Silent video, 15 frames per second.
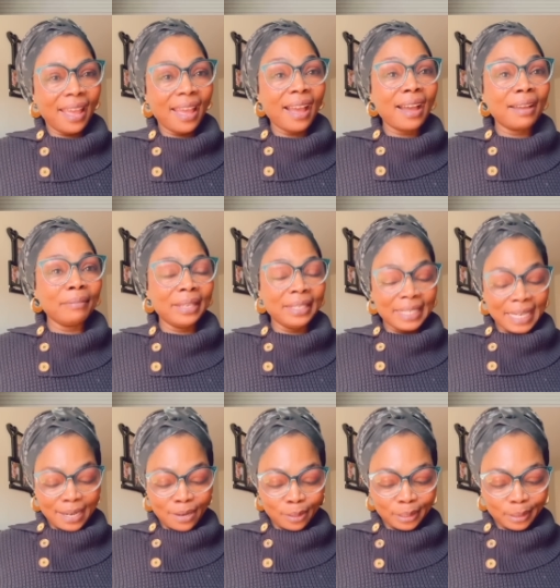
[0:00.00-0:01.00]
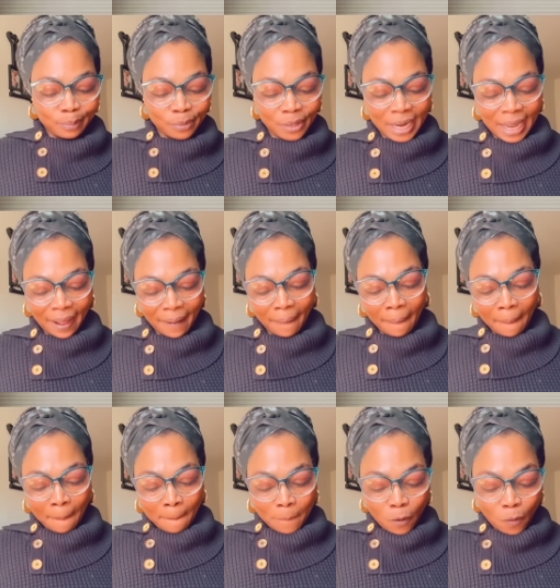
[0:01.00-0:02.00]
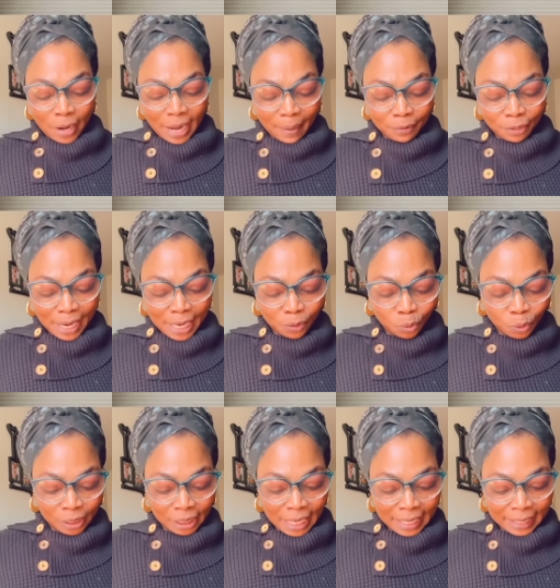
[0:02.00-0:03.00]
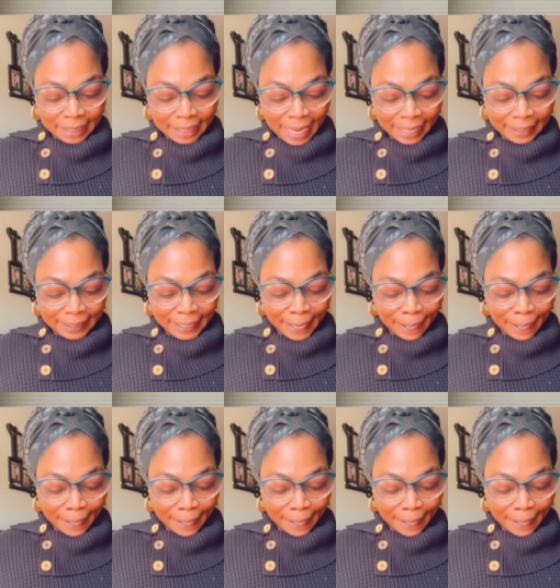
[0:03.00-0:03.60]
I'm a jealous mother. But what I'm trying to say is that